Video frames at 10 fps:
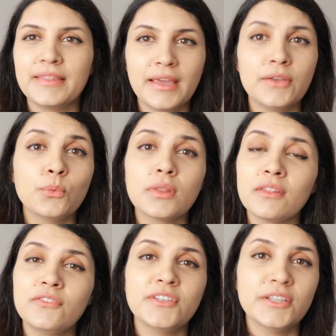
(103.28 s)
And then
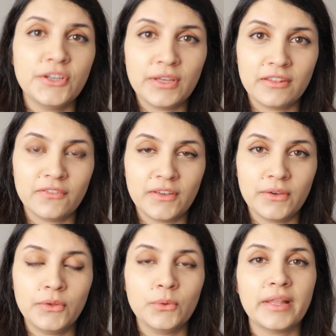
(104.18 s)
once you've done your
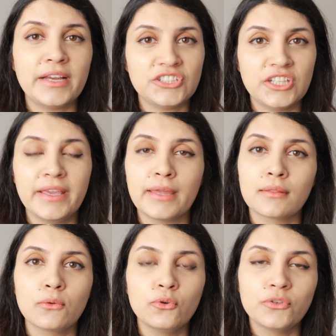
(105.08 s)
interview, you'll actually get
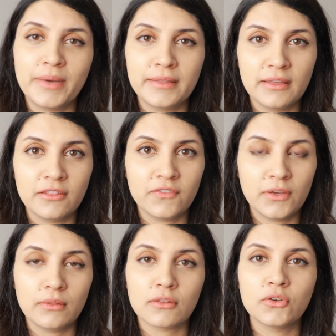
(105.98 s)
scored by the
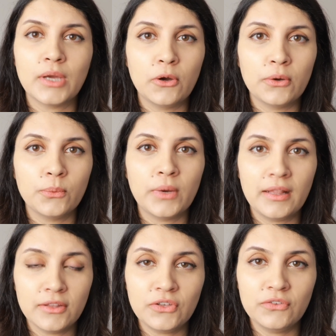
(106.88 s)
interviewers on how
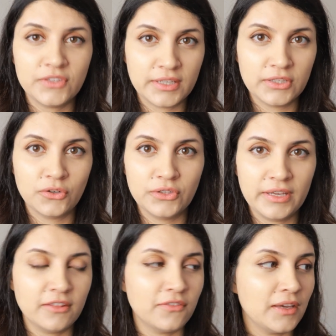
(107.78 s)
well you've done on your
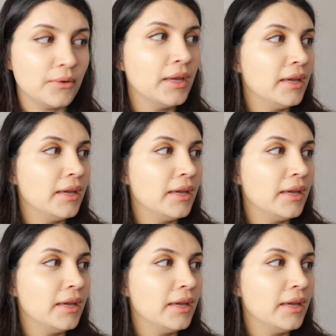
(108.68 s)
interview.